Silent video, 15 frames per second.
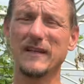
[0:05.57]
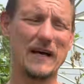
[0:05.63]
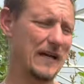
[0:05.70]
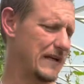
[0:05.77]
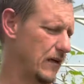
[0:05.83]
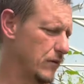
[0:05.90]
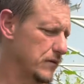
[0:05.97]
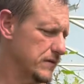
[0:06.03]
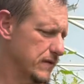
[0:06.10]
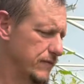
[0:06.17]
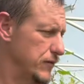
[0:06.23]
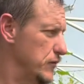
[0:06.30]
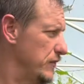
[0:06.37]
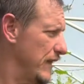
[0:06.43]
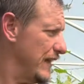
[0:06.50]
I noticed a
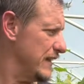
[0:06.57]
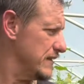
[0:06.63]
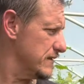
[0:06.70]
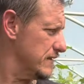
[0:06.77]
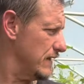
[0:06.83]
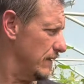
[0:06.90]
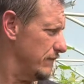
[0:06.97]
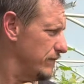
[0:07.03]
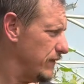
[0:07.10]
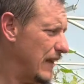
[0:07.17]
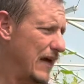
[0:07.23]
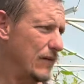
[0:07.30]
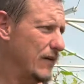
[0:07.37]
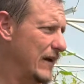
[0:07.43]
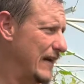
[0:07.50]
few things
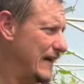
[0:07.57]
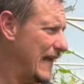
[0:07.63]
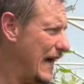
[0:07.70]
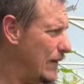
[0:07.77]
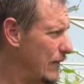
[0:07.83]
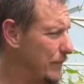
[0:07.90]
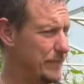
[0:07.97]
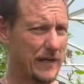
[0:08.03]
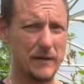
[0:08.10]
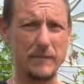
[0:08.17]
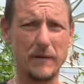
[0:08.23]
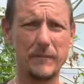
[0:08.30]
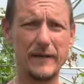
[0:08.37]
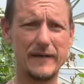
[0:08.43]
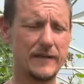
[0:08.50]
flying around at night when I'm picking my
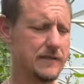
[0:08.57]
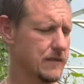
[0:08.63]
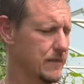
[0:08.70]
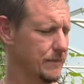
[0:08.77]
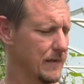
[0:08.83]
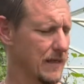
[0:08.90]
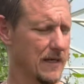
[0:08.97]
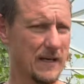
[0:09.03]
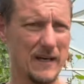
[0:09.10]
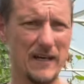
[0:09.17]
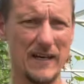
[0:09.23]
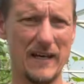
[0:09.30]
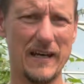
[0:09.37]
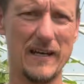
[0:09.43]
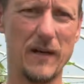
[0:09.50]
beans.
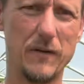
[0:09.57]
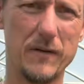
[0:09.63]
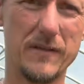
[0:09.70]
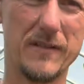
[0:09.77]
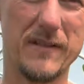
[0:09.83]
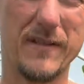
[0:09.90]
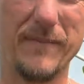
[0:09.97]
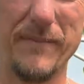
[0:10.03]
And I noticed,